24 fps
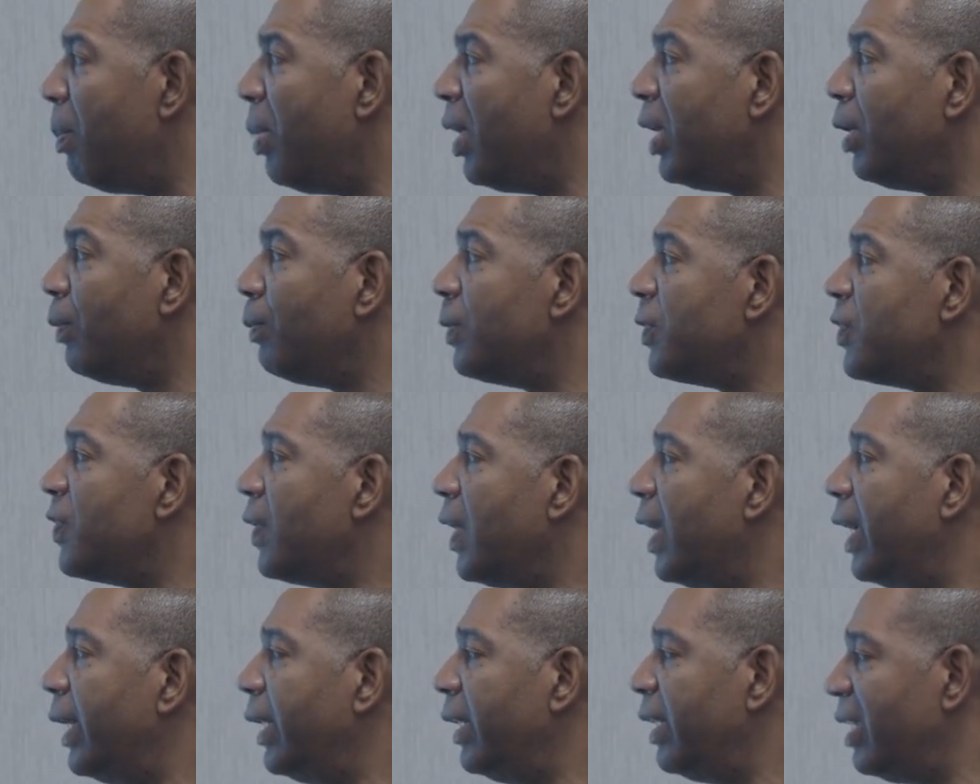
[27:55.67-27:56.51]
it was
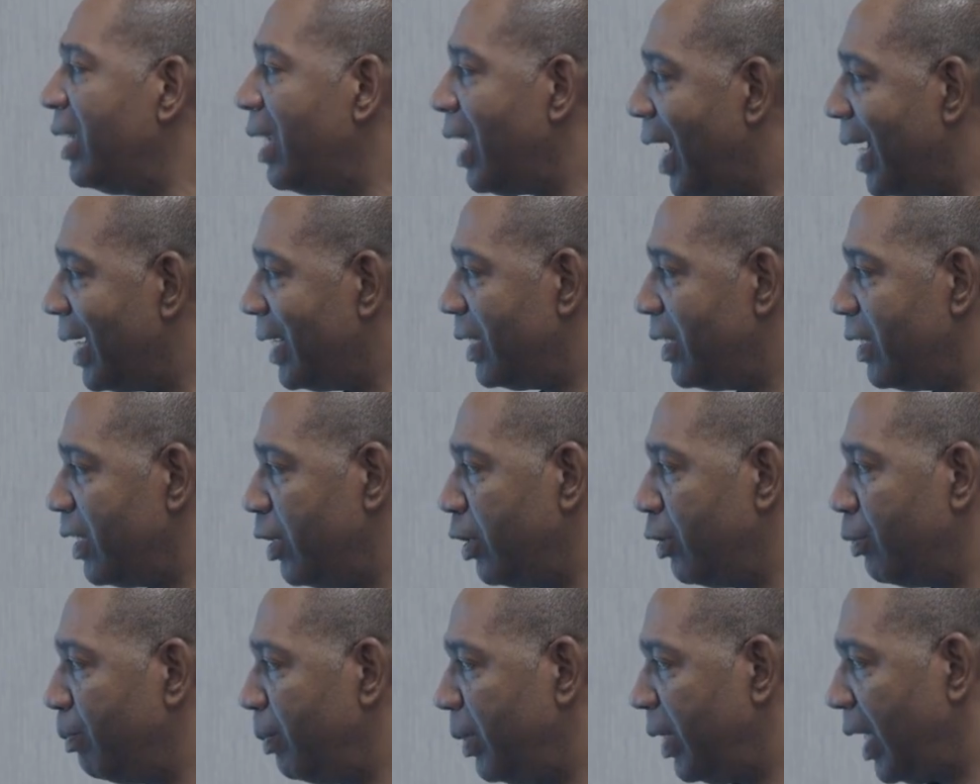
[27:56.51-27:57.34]
nice
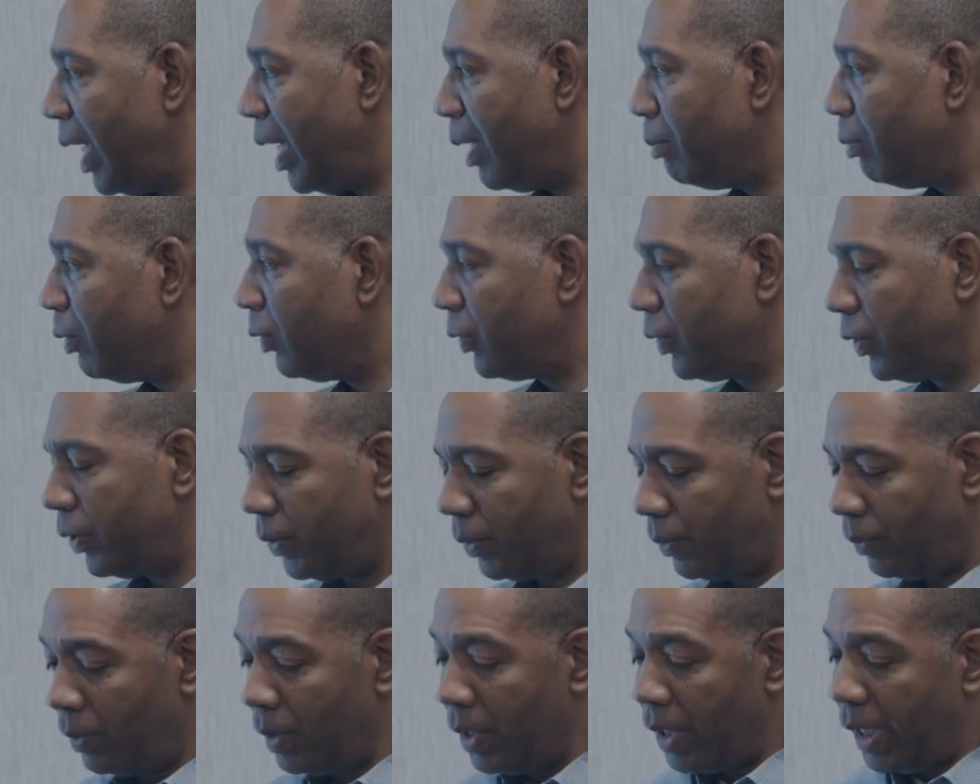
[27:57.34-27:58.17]
to be able
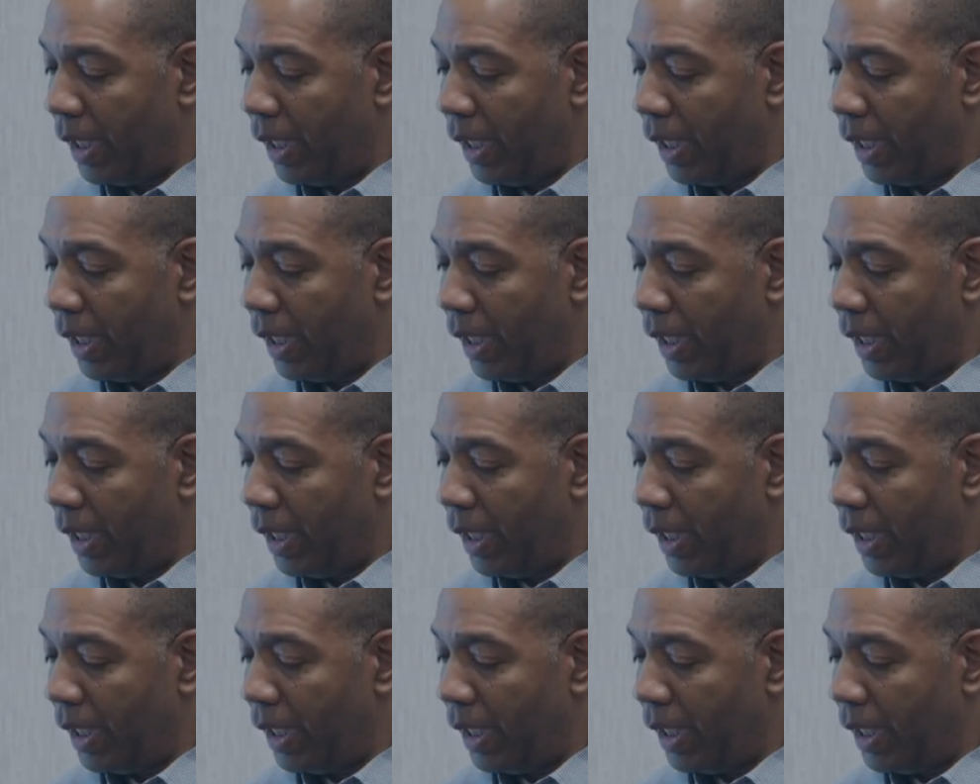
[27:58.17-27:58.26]
to